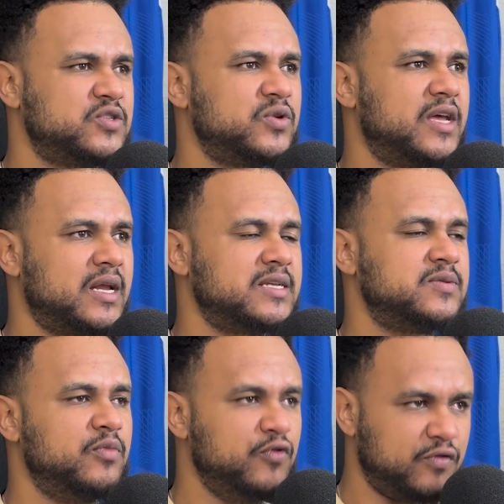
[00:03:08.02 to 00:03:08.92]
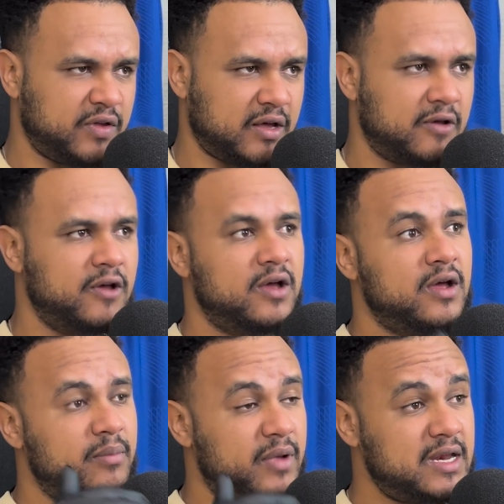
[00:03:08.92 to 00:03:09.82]
to get us moving.
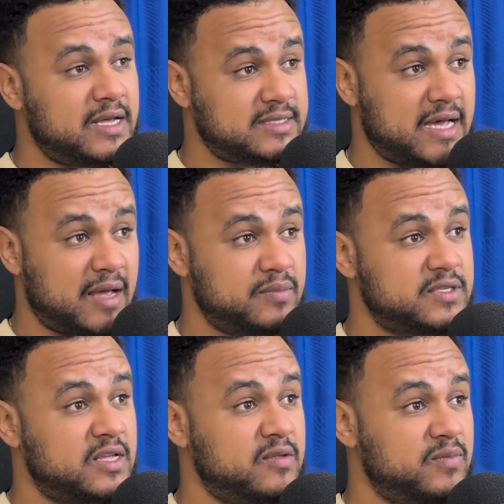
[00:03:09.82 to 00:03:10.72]
Many a times in